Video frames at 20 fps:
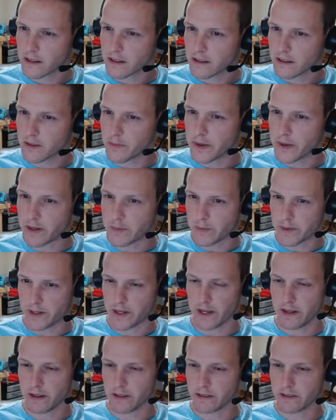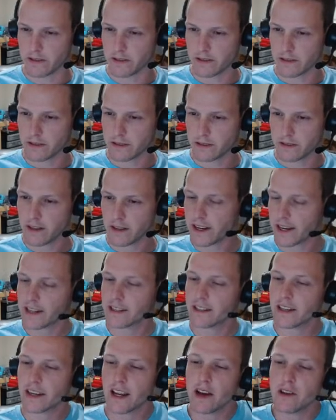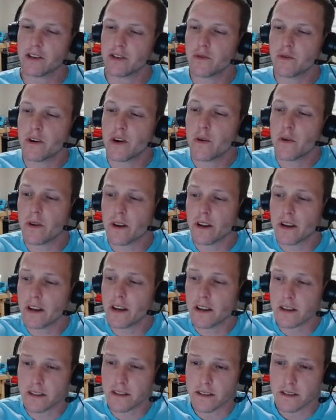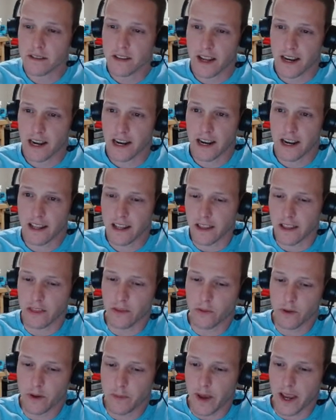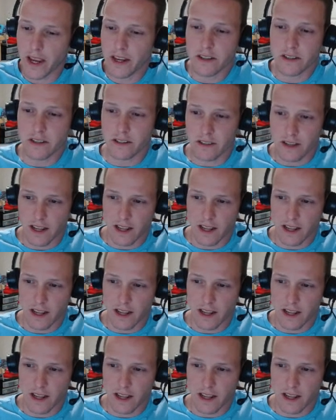the meat and potatoes. Like it's like I just want to know what it does, and I got like 3 pages.